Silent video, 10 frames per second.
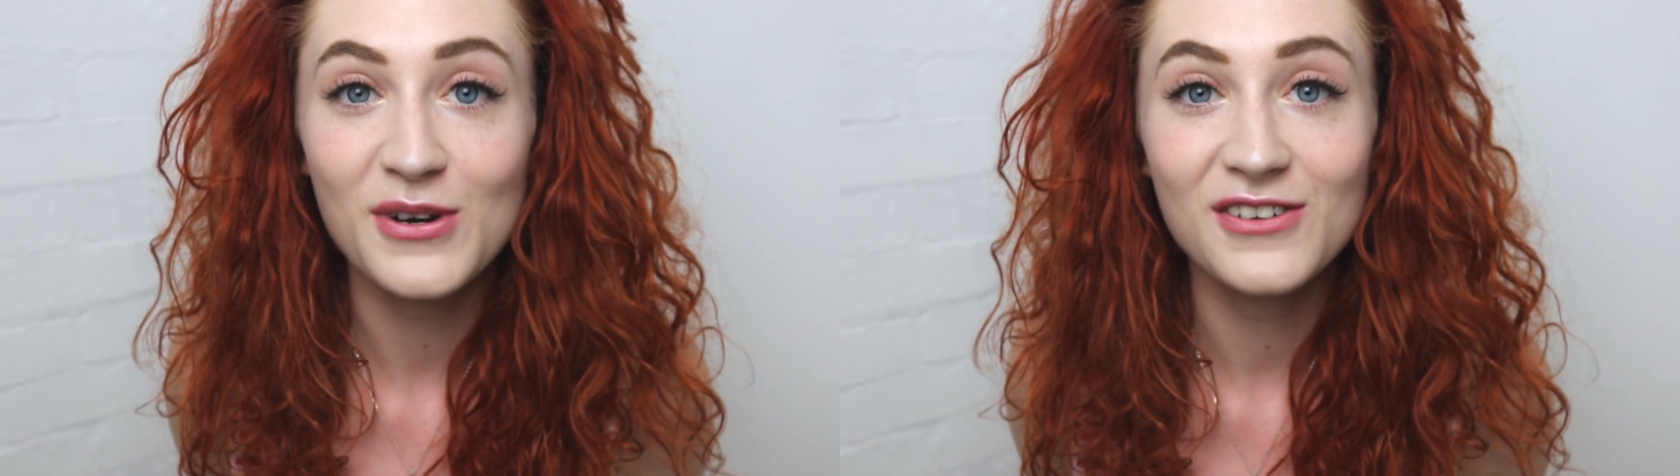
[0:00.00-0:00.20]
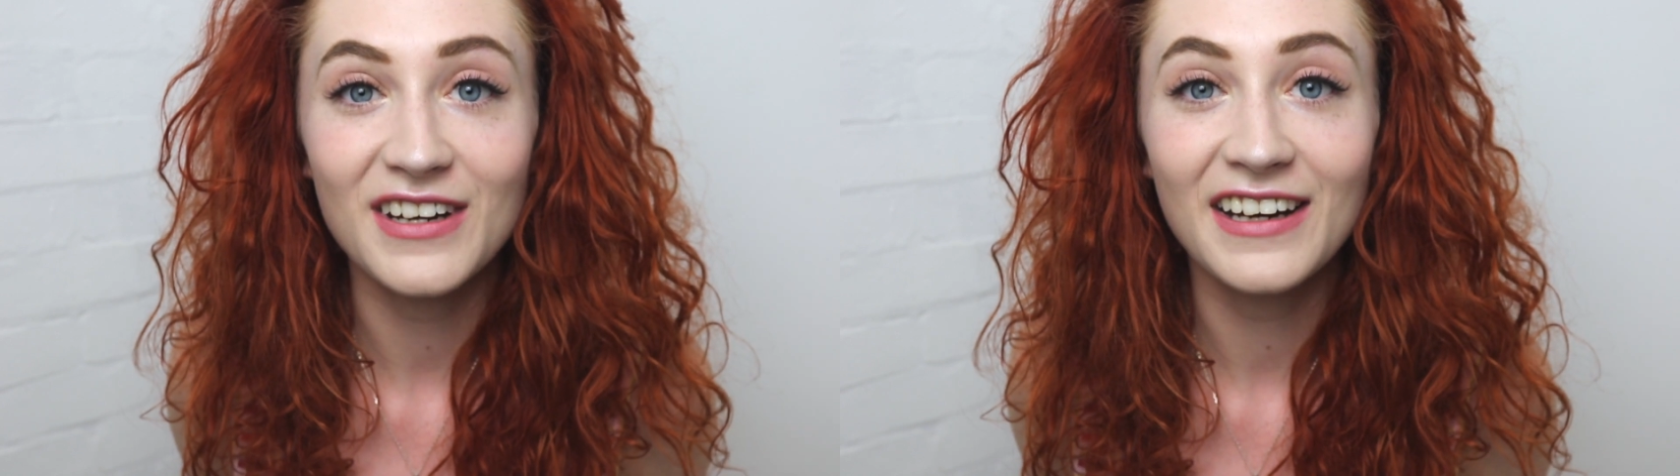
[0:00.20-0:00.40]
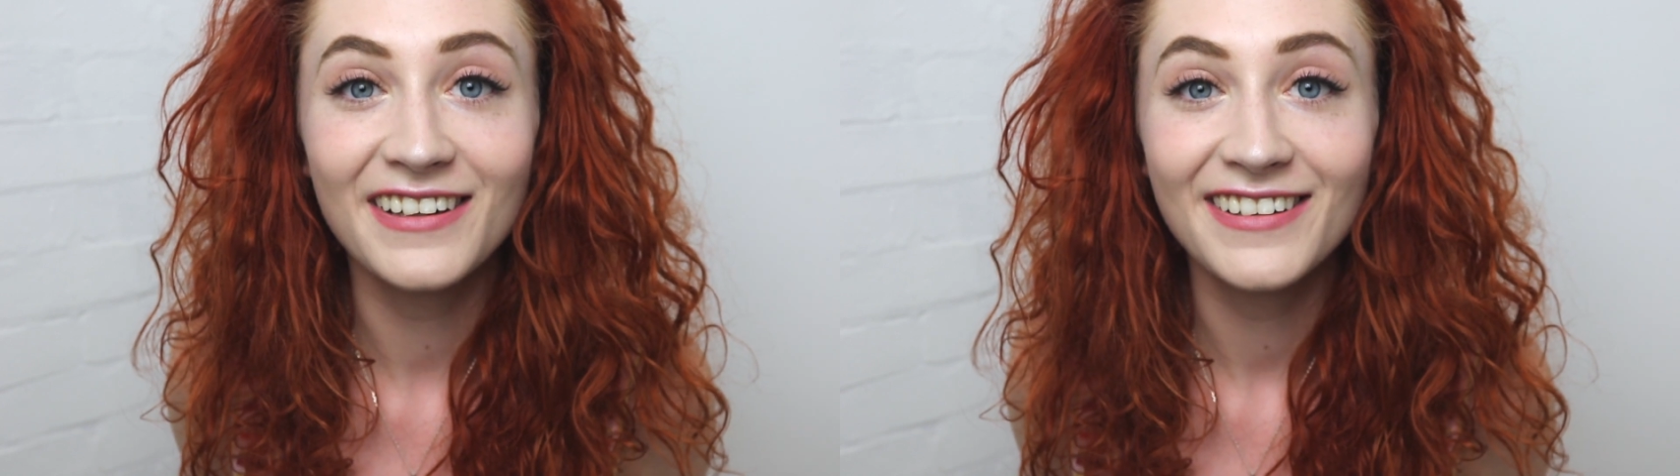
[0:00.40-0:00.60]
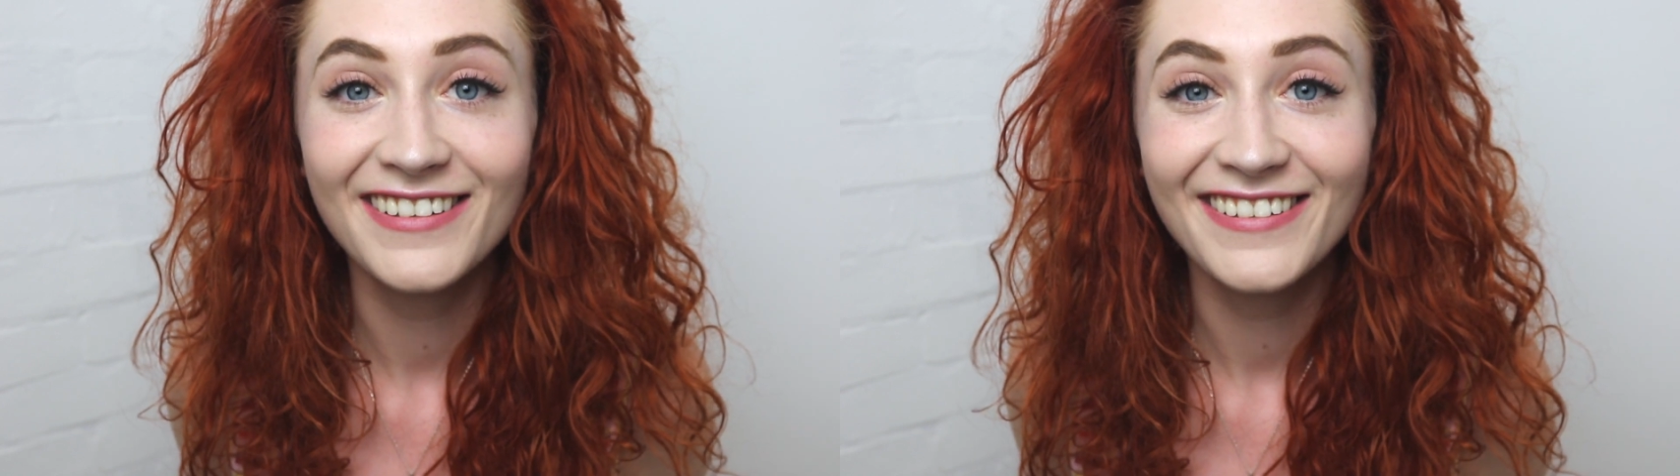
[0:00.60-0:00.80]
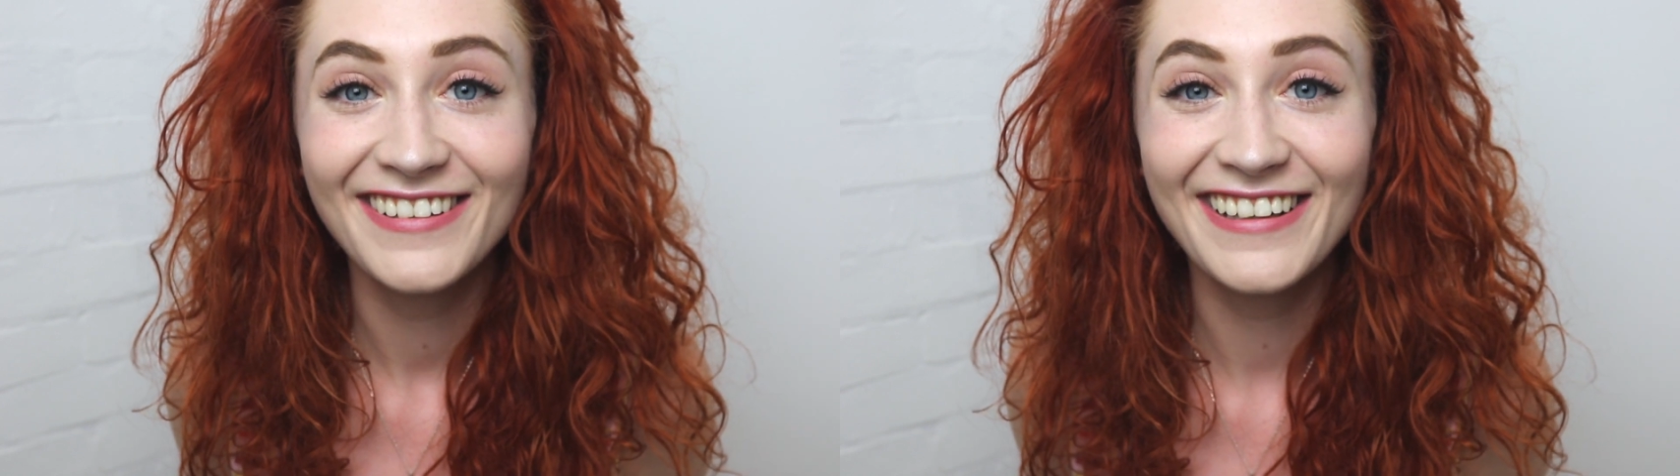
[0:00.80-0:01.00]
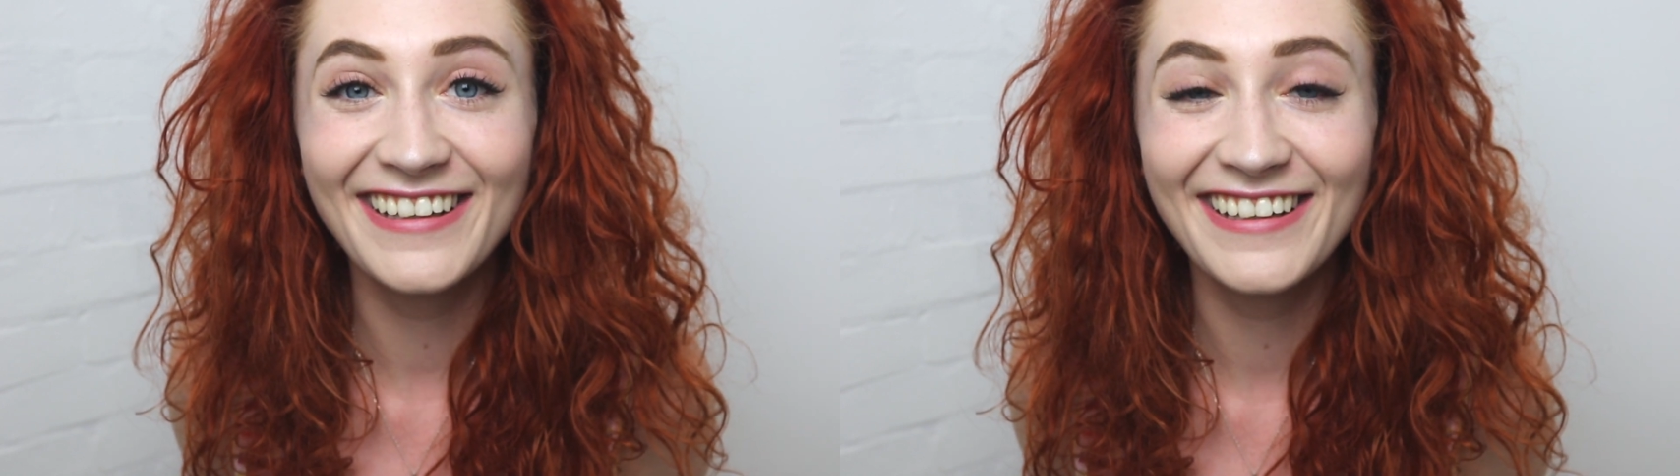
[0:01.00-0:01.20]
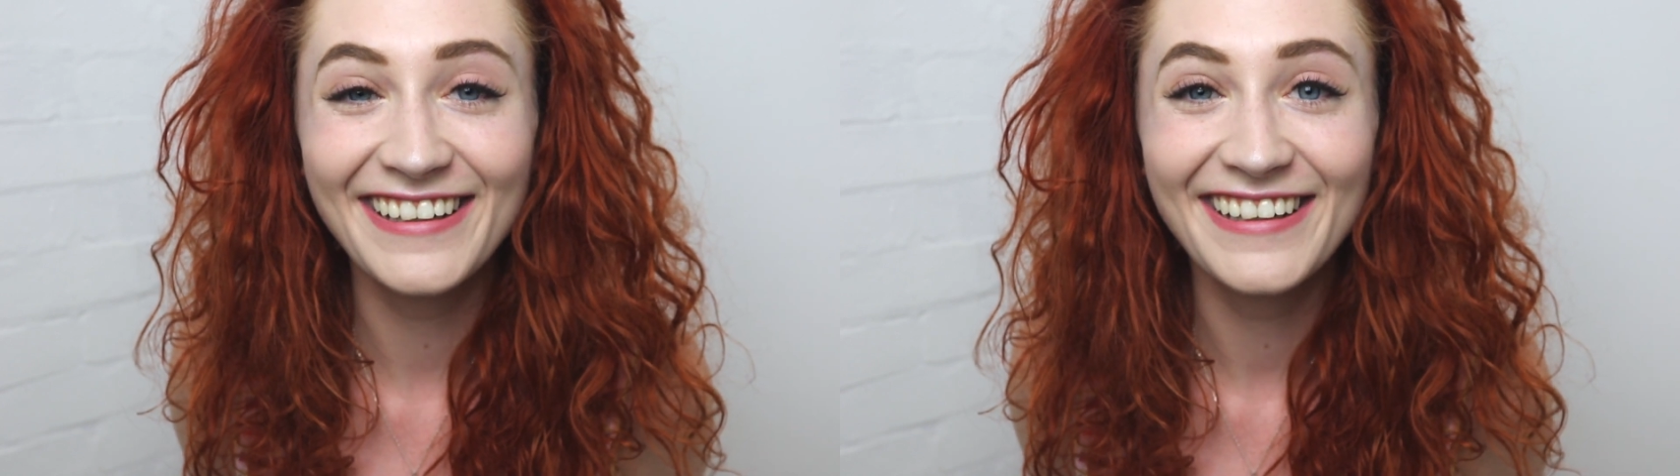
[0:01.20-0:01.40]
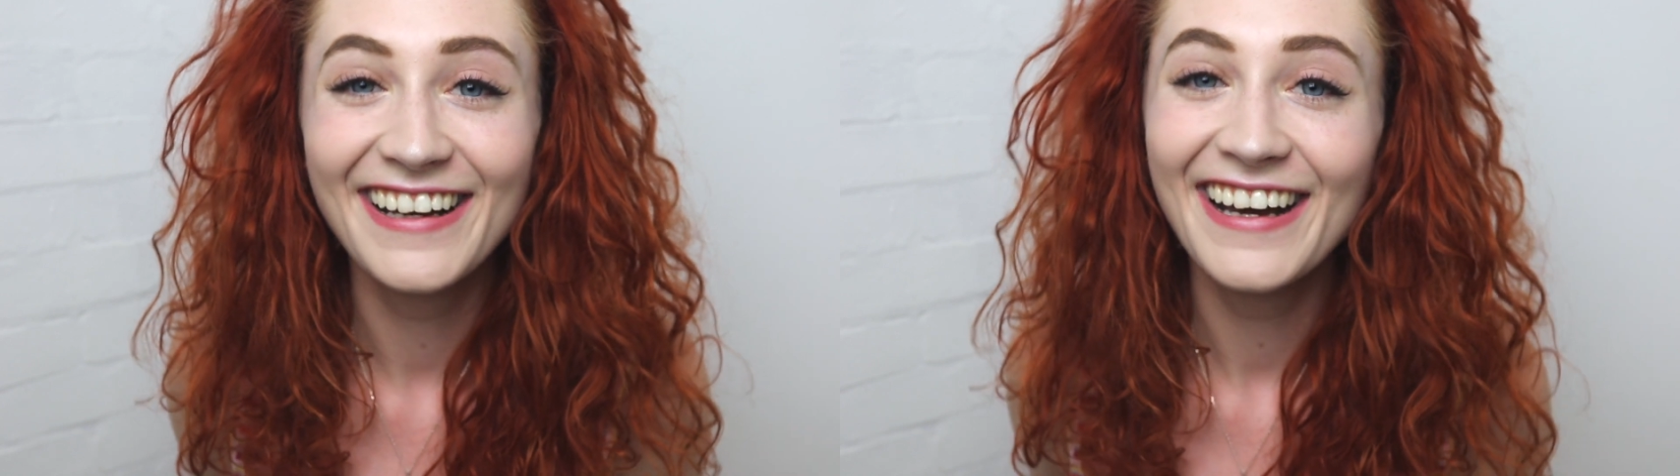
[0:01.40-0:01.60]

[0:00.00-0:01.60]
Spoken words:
watching. And